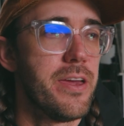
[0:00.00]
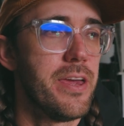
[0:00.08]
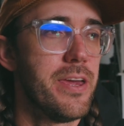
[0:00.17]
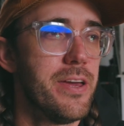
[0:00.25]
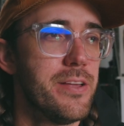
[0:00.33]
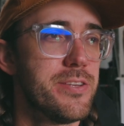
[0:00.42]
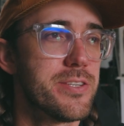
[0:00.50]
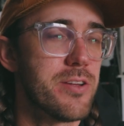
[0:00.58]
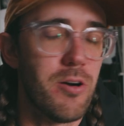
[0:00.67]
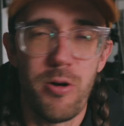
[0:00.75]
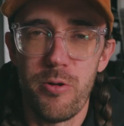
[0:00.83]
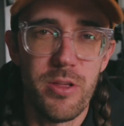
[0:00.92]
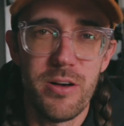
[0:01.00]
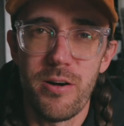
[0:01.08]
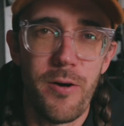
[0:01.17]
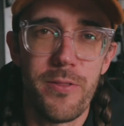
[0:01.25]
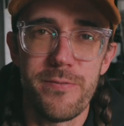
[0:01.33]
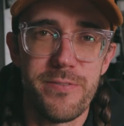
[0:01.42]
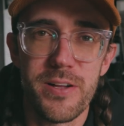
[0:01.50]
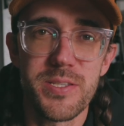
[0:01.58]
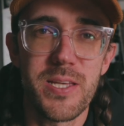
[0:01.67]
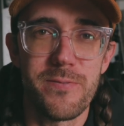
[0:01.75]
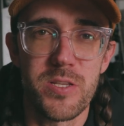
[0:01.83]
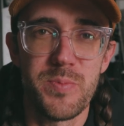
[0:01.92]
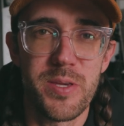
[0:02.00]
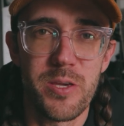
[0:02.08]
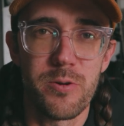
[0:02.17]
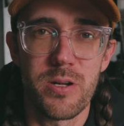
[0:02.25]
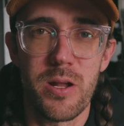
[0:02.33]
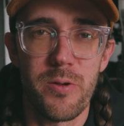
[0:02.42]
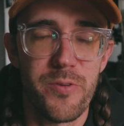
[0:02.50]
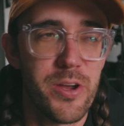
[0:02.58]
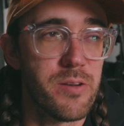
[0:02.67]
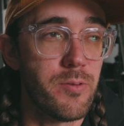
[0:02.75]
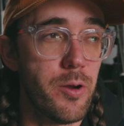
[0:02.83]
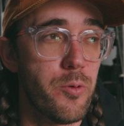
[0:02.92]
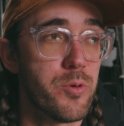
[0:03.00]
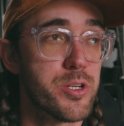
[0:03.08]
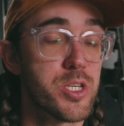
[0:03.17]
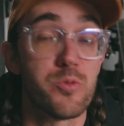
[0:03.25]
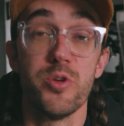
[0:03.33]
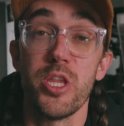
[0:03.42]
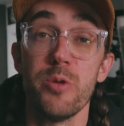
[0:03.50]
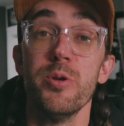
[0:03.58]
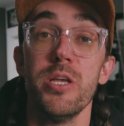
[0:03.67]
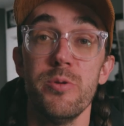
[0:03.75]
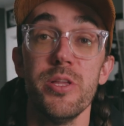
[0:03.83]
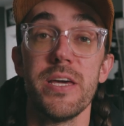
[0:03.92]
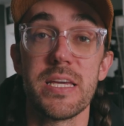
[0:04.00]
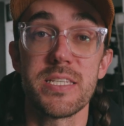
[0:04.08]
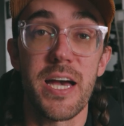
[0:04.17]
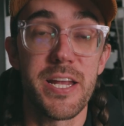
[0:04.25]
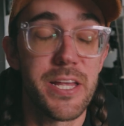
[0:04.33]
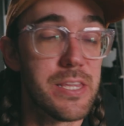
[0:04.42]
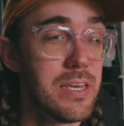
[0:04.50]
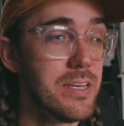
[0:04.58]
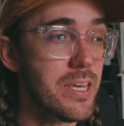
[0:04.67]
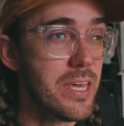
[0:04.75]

and just all the fun stuff that's been going on over here. We're just really excited.